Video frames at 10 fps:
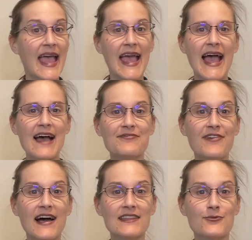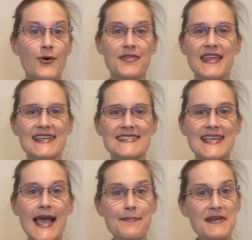Have fun with this
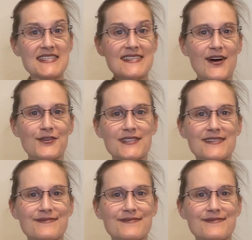episode!